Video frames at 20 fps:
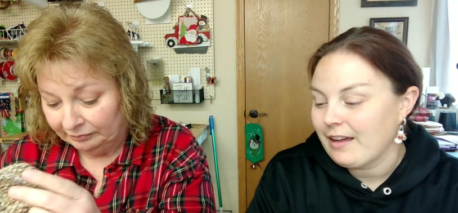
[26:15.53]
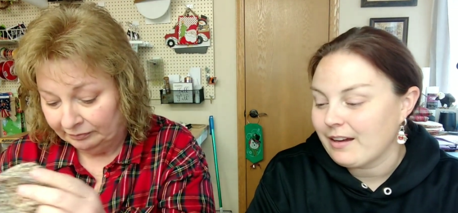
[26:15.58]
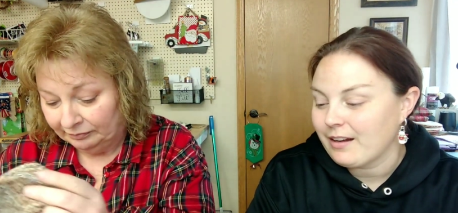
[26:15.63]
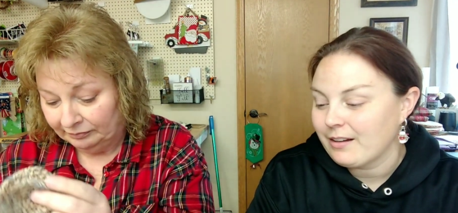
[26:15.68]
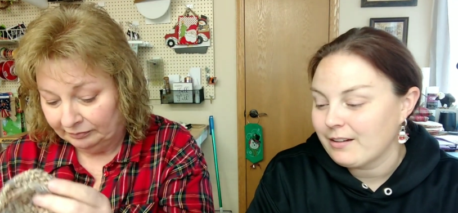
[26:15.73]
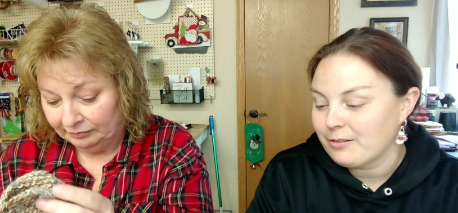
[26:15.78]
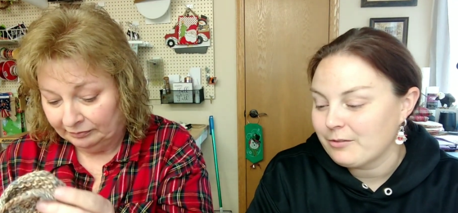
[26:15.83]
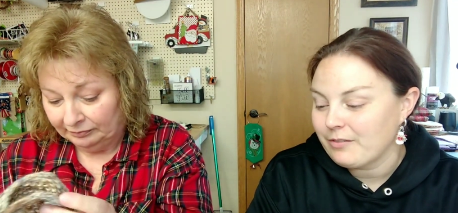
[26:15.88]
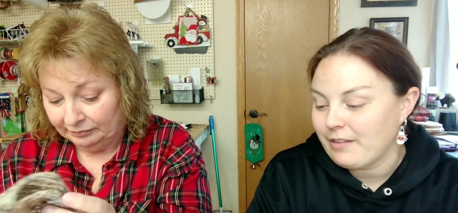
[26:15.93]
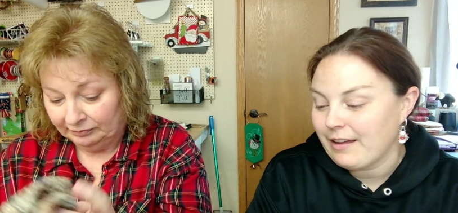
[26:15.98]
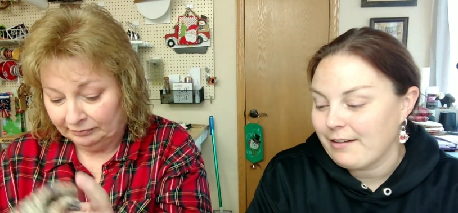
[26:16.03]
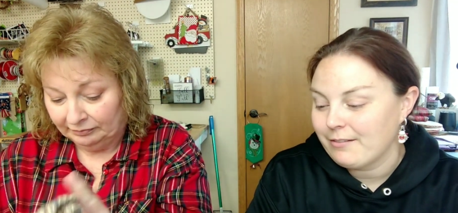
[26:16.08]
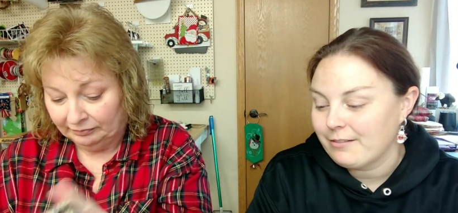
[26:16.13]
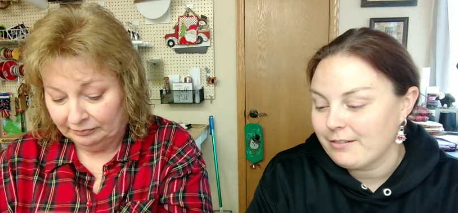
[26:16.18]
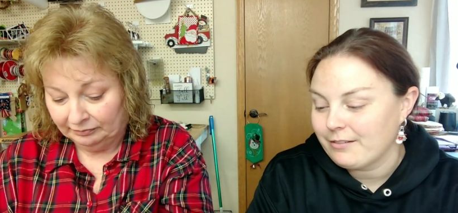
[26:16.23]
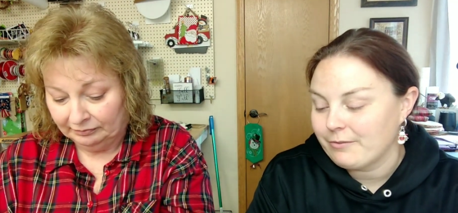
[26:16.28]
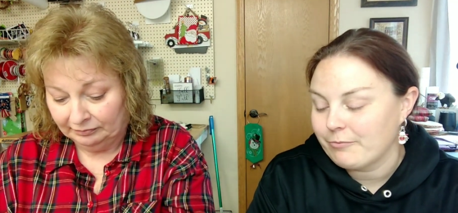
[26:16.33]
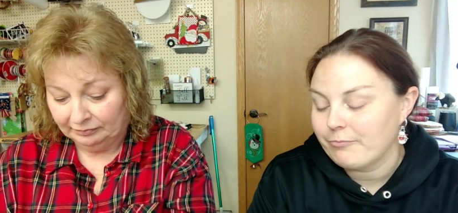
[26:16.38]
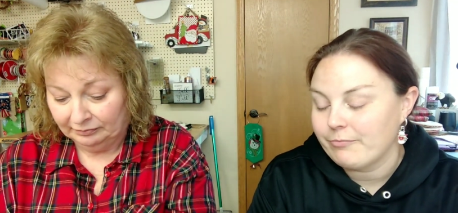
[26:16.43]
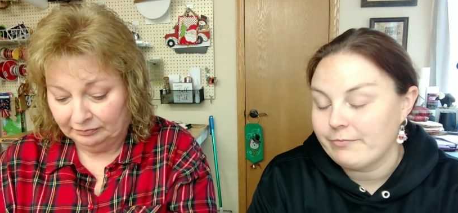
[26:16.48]
Speaker 1: That
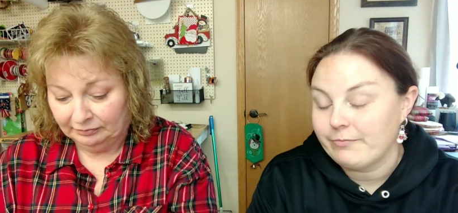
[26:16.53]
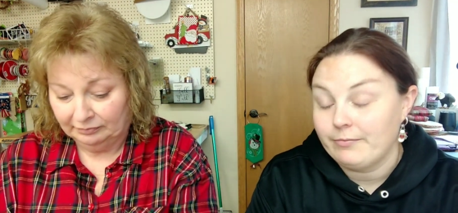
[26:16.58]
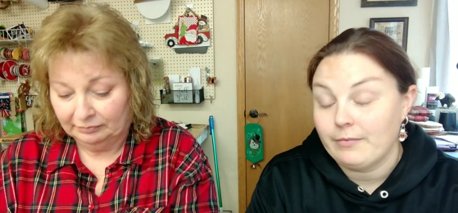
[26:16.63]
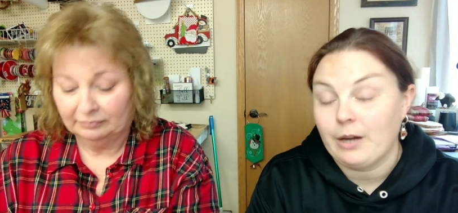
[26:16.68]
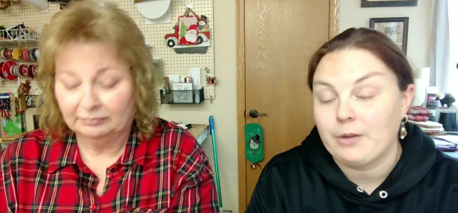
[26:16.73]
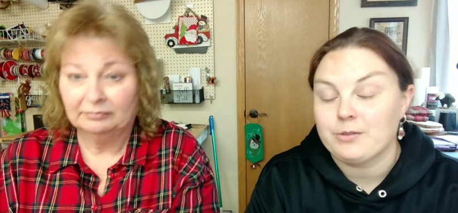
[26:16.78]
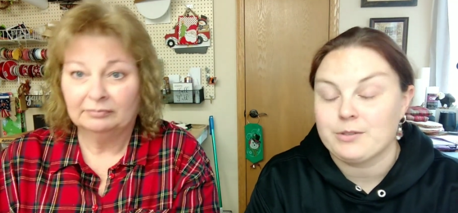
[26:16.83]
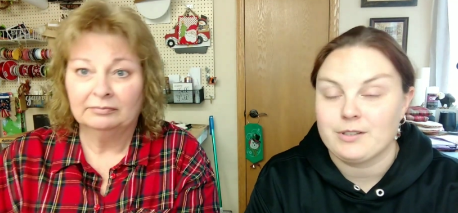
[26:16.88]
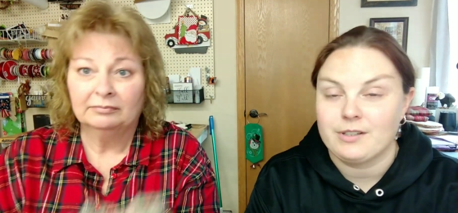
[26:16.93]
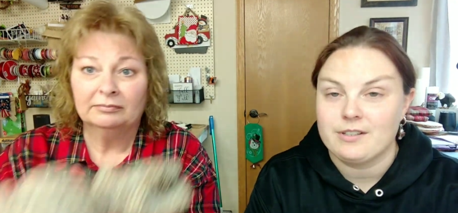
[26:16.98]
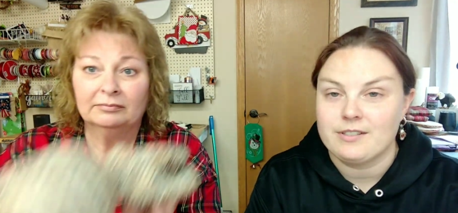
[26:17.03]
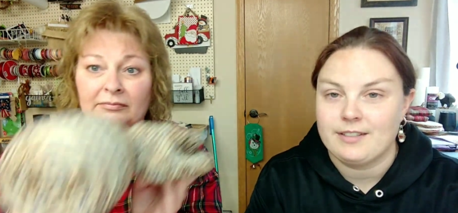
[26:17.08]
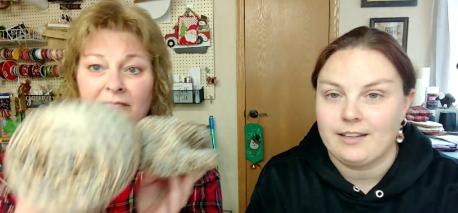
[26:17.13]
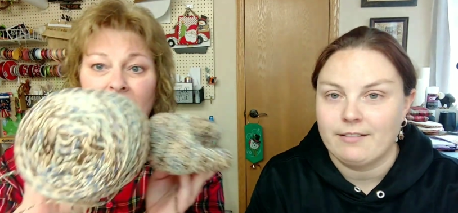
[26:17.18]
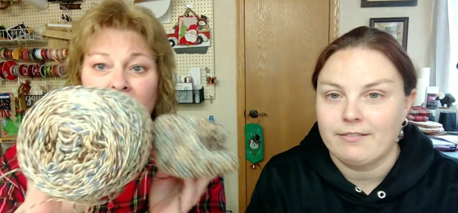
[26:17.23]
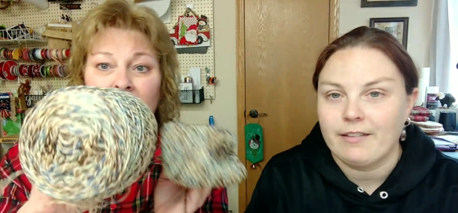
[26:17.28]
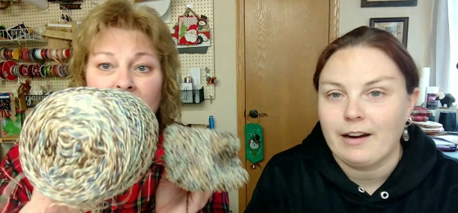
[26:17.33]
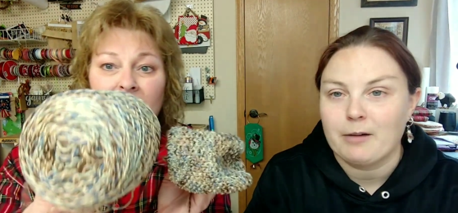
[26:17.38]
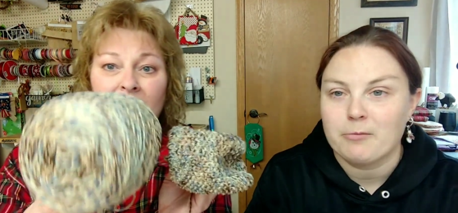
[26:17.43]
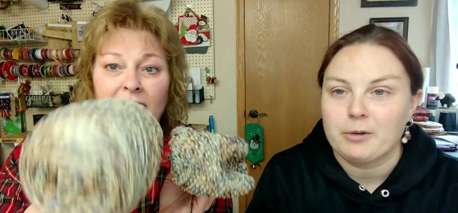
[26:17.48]
that I was gonna
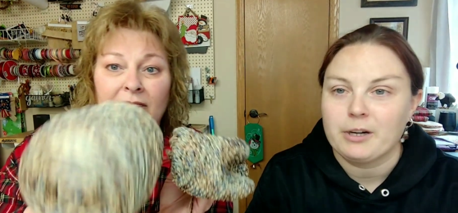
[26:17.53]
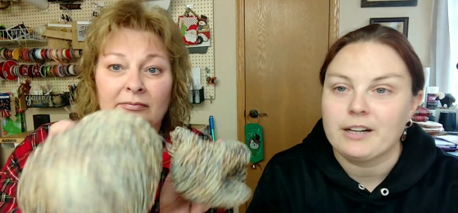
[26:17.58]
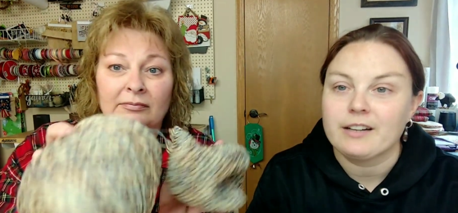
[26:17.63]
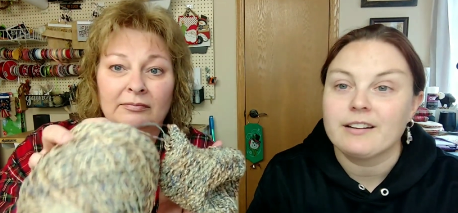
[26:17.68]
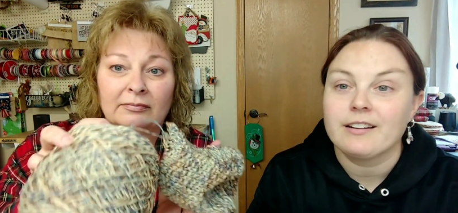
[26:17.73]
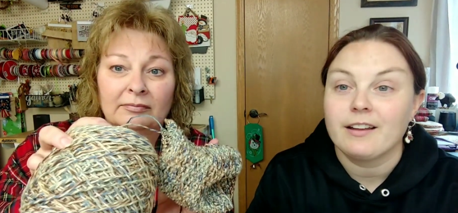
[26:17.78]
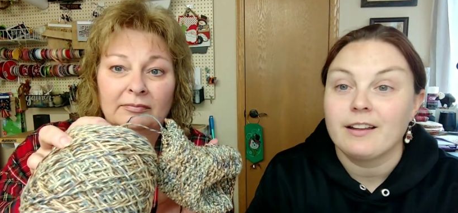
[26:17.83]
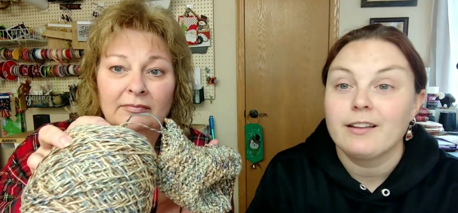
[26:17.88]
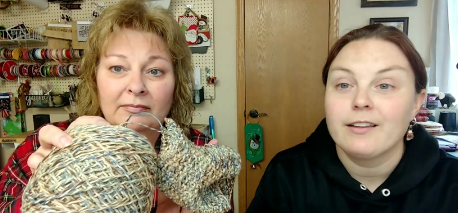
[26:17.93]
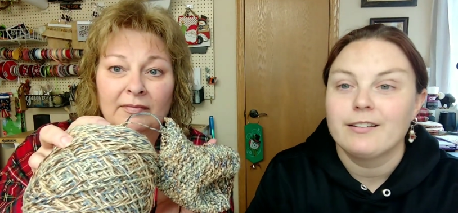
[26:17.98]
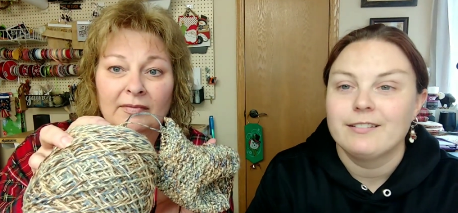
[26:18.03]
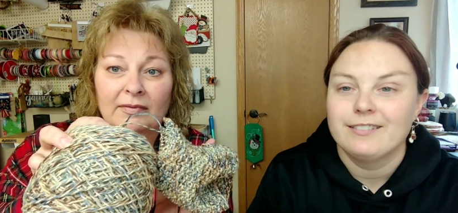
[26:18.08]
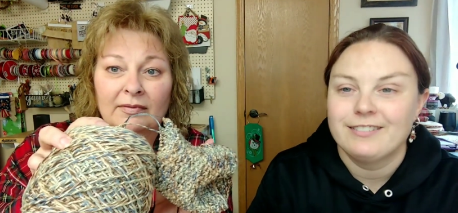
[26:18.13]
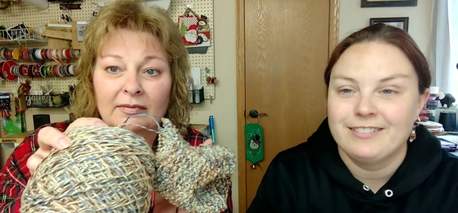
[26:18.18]
say fabric.